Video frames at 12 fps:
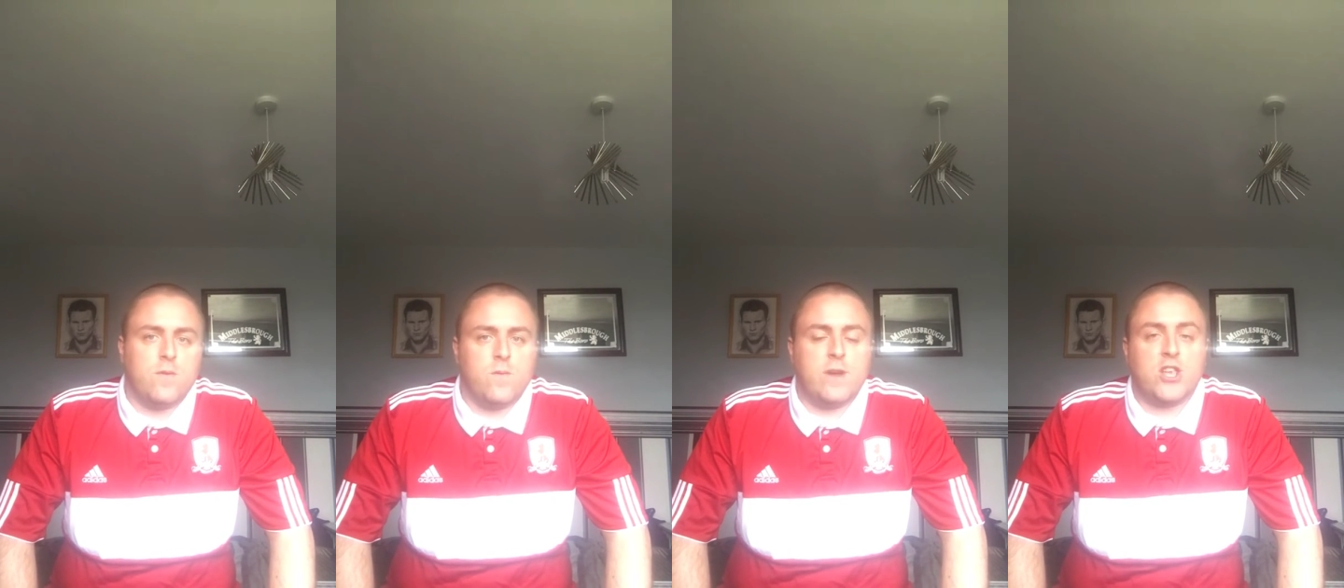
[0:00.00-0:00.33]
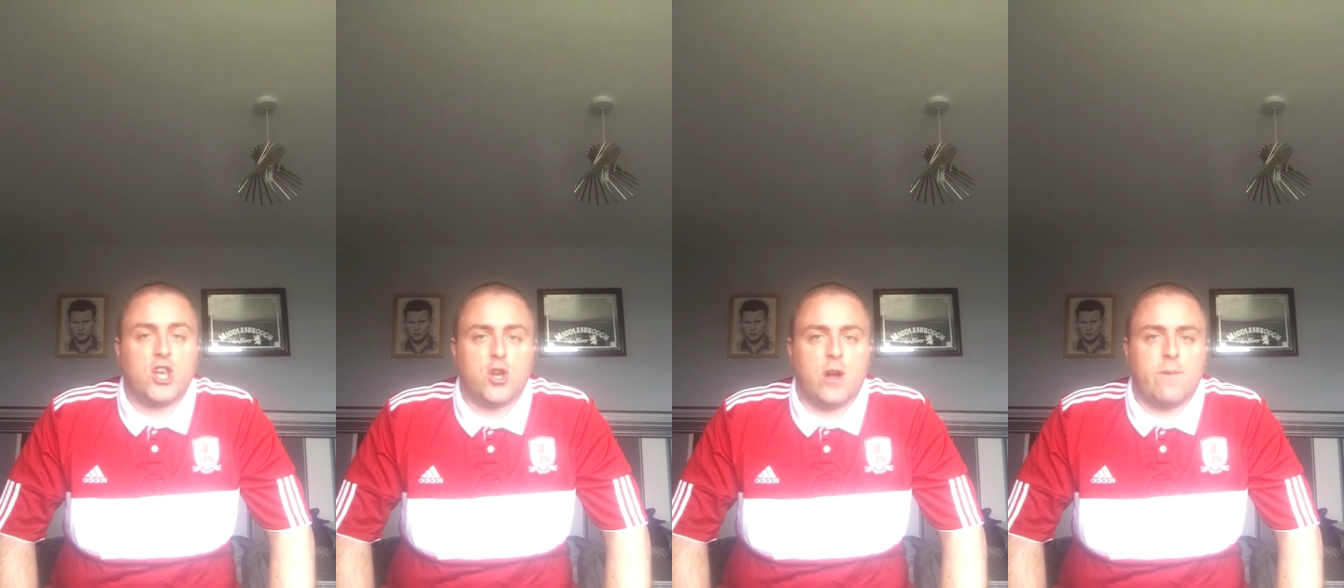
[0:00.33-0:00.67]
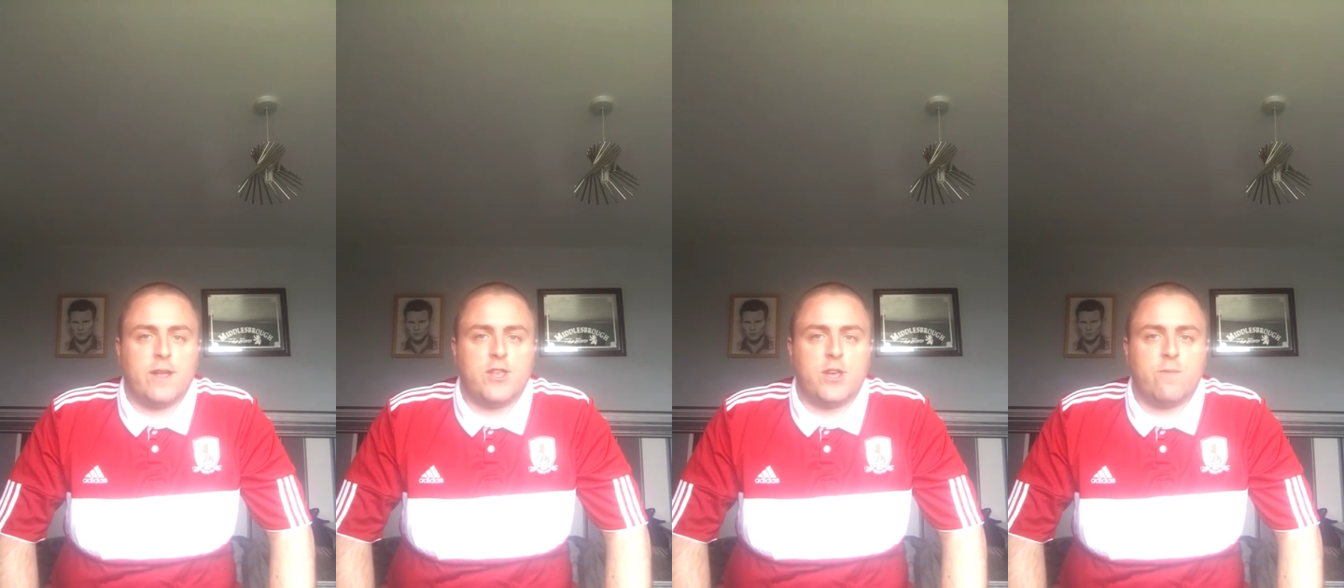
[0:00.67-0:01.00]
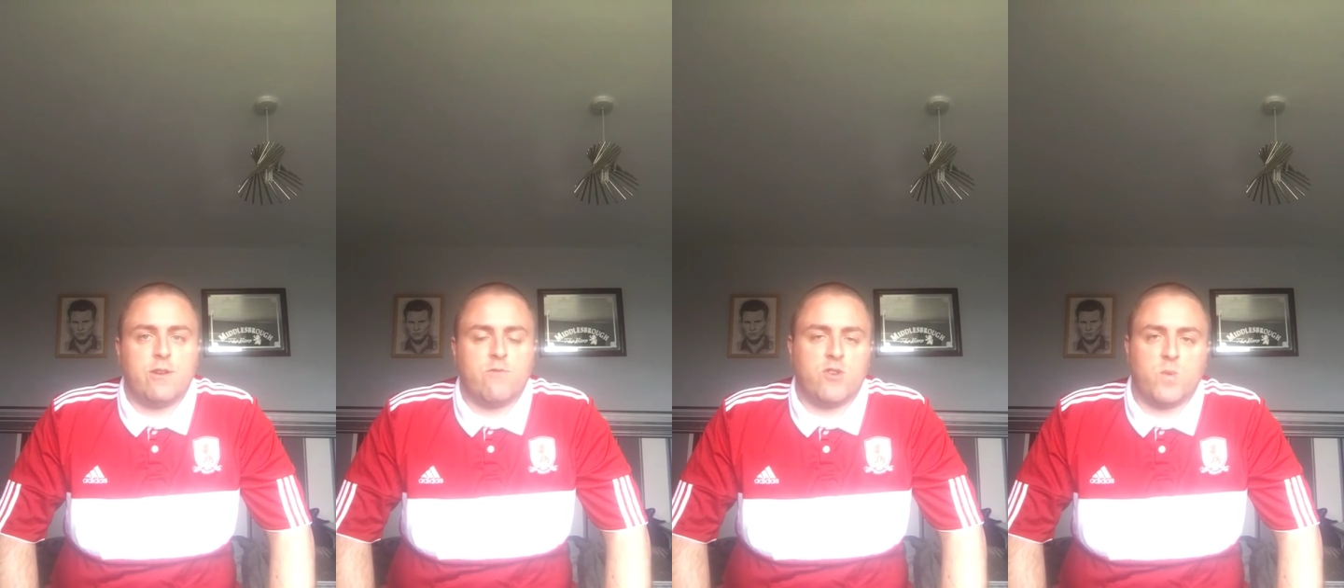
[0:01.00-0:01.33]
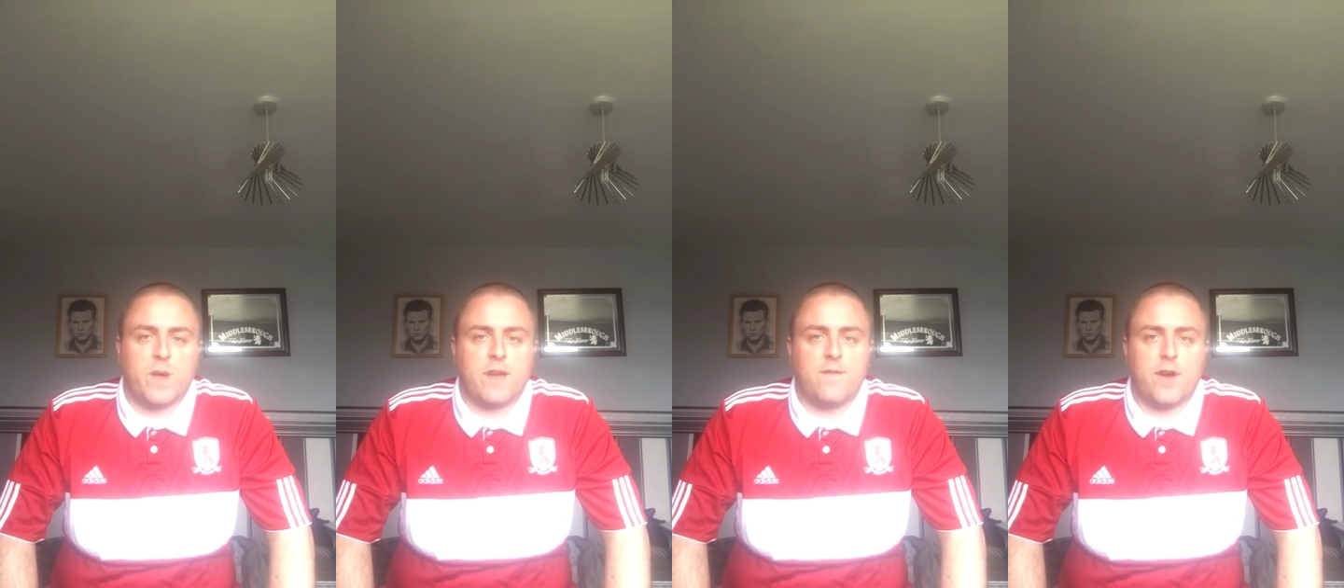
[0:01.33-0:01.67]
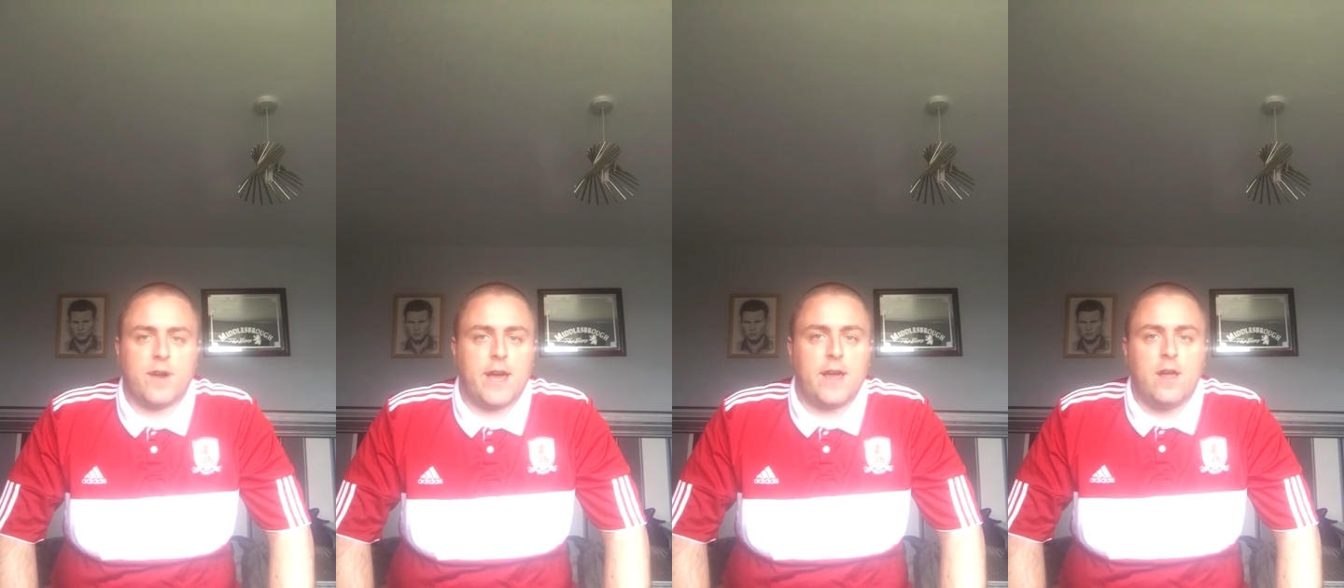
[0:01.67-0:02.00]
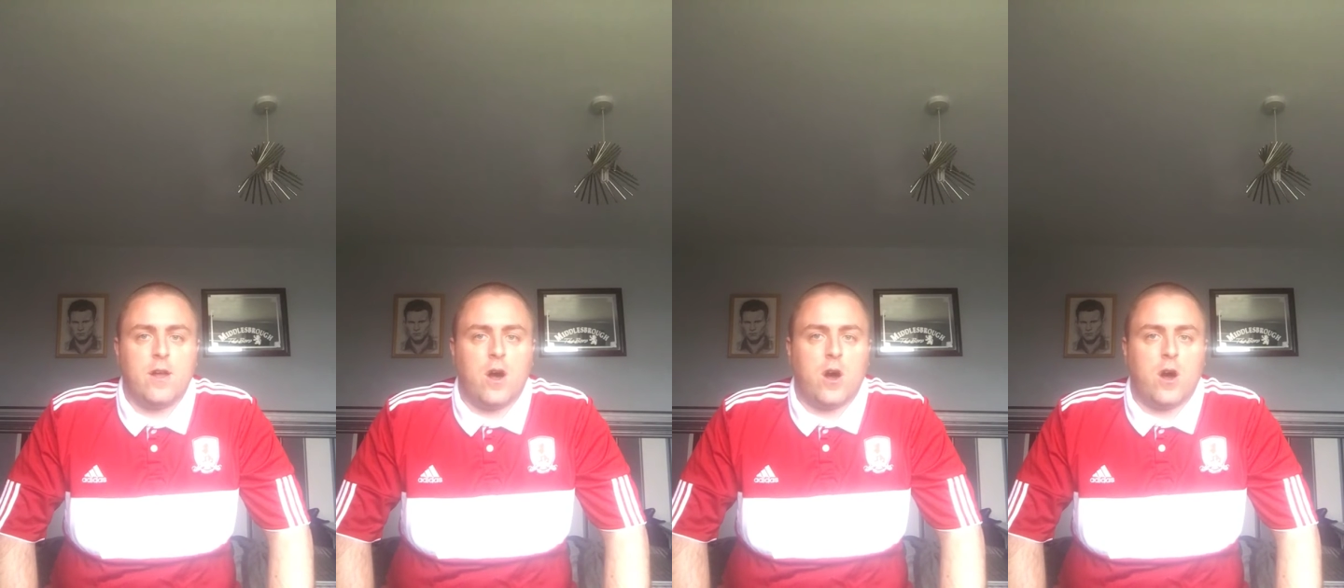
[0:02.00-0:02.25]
recent show I went to which was Ring of Honor